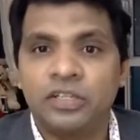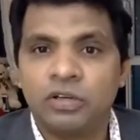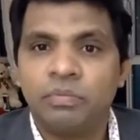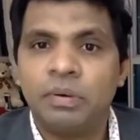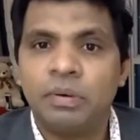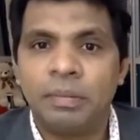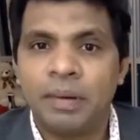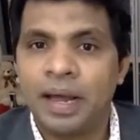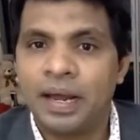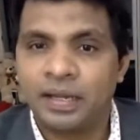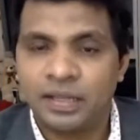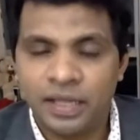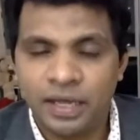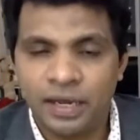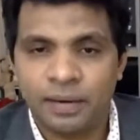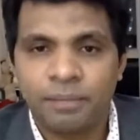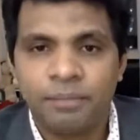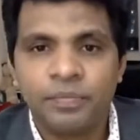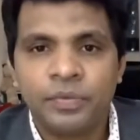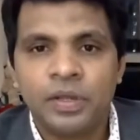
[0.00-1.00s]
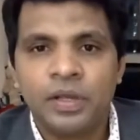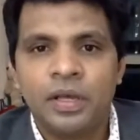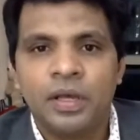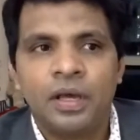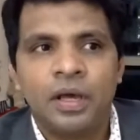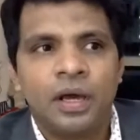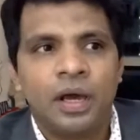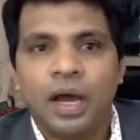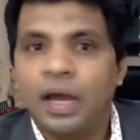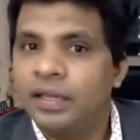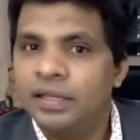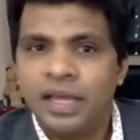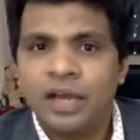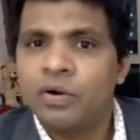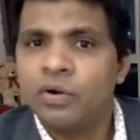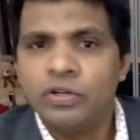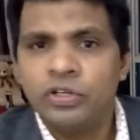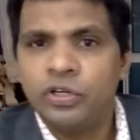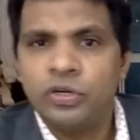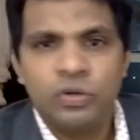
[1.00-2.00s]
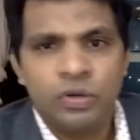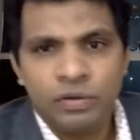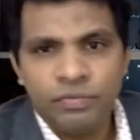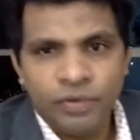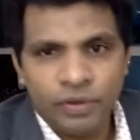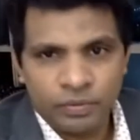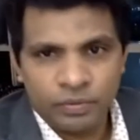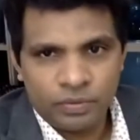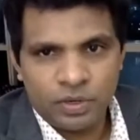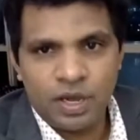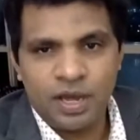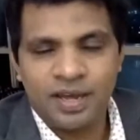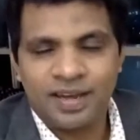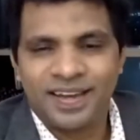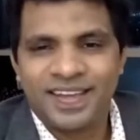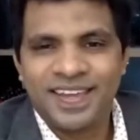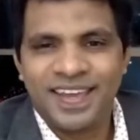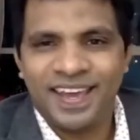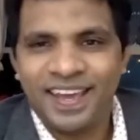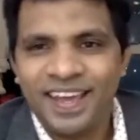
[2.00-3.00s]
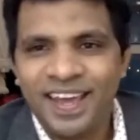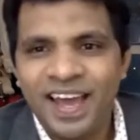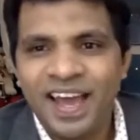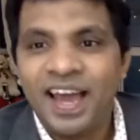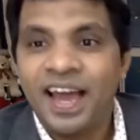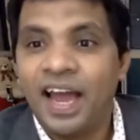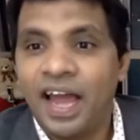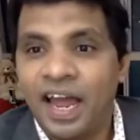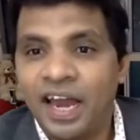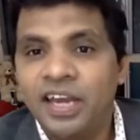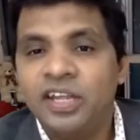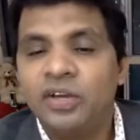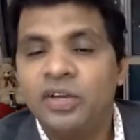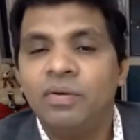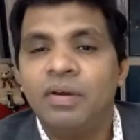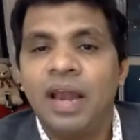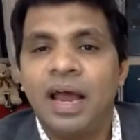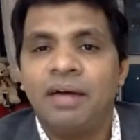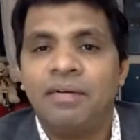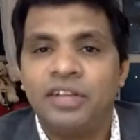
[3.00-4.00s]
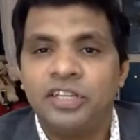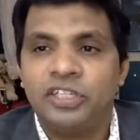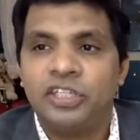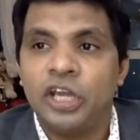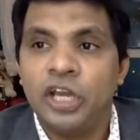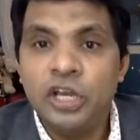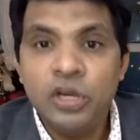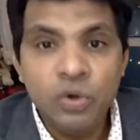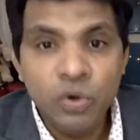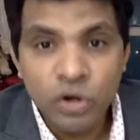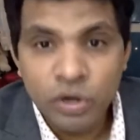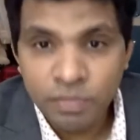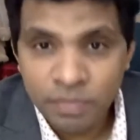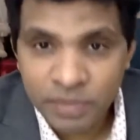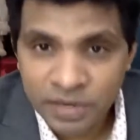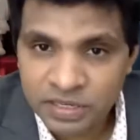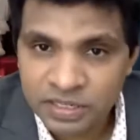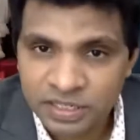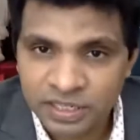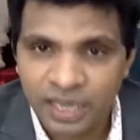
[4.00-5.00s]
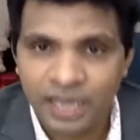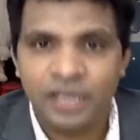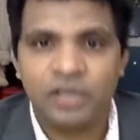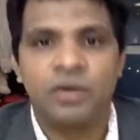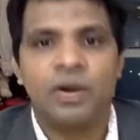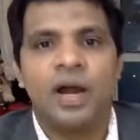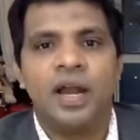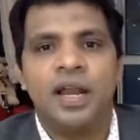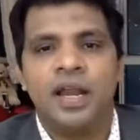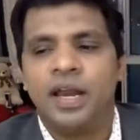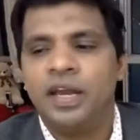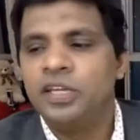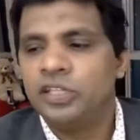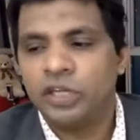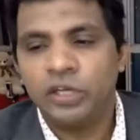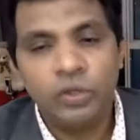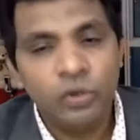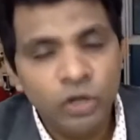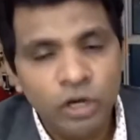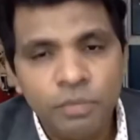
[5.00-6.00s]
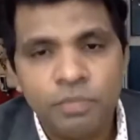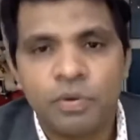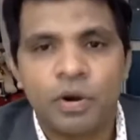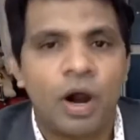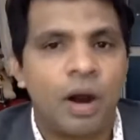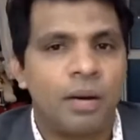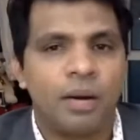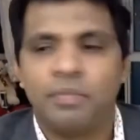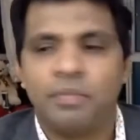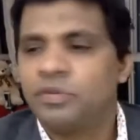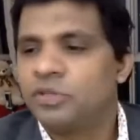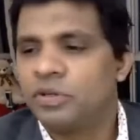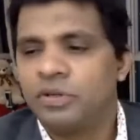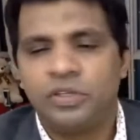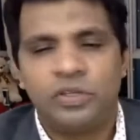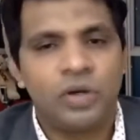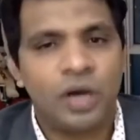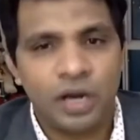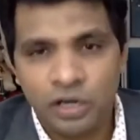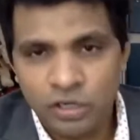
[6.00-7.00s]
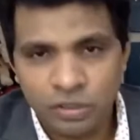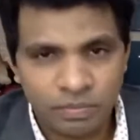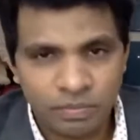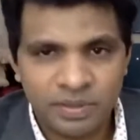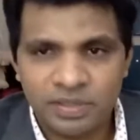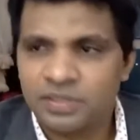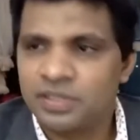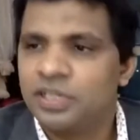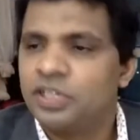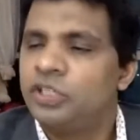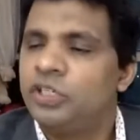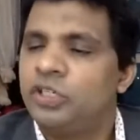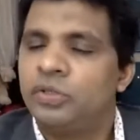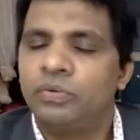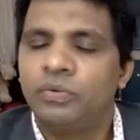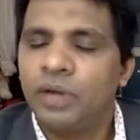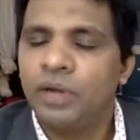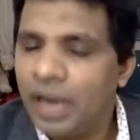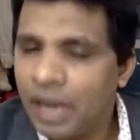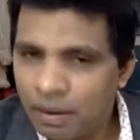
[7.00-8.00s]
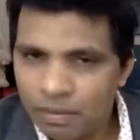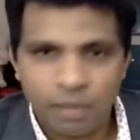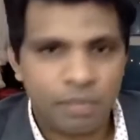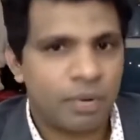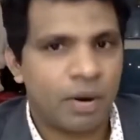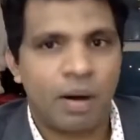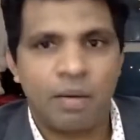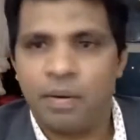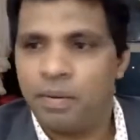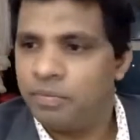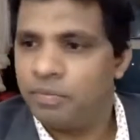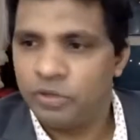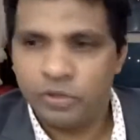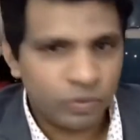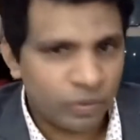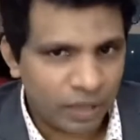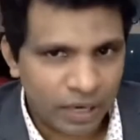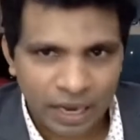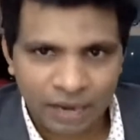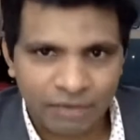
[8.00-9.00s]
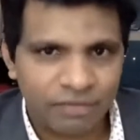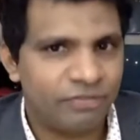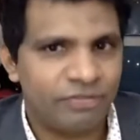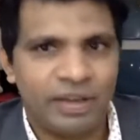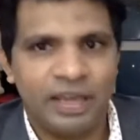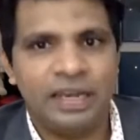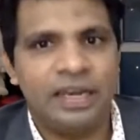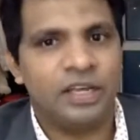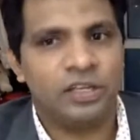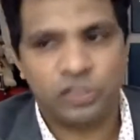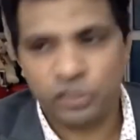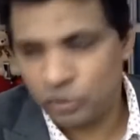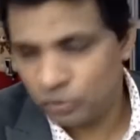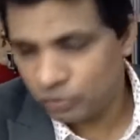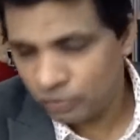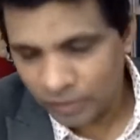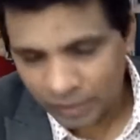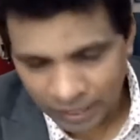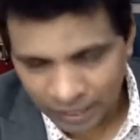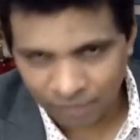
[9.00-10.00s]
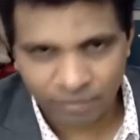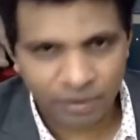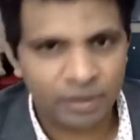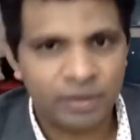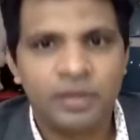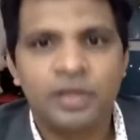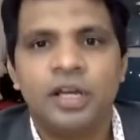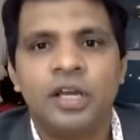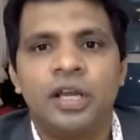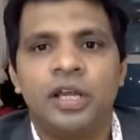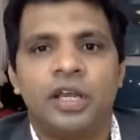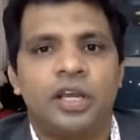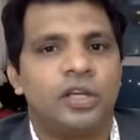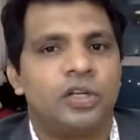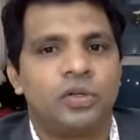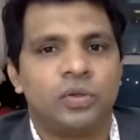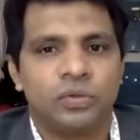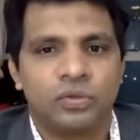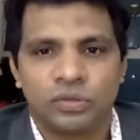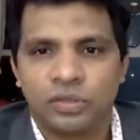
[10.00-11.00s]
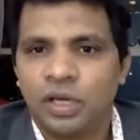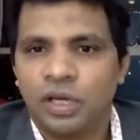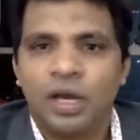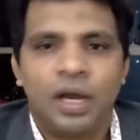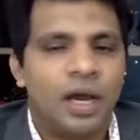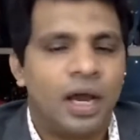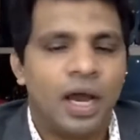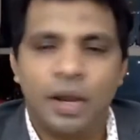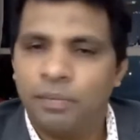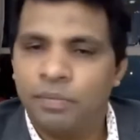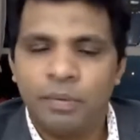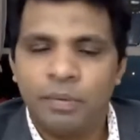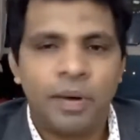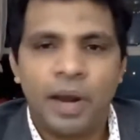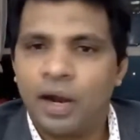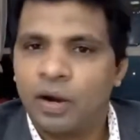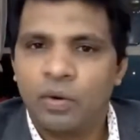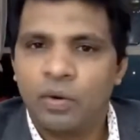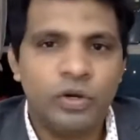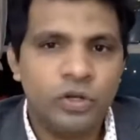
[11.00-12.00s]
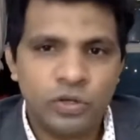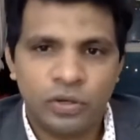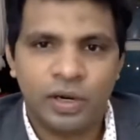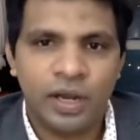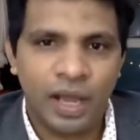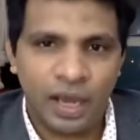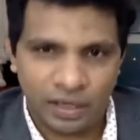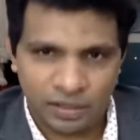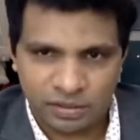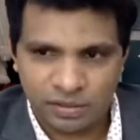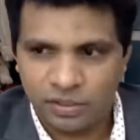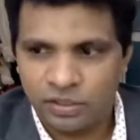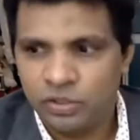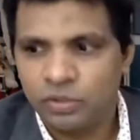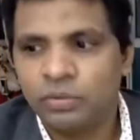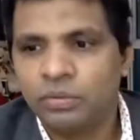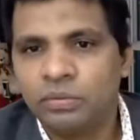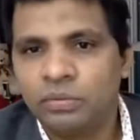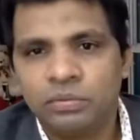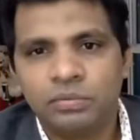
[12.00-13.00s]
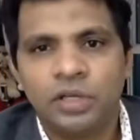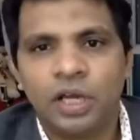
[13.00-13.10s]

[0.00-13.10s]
of people are there, and they're going to do review. Okay, and you will have a genuine mistake you are done, genuine problem. So you are into business, you will have a problem, you will have a failures, you will have issues, and people are going to react. You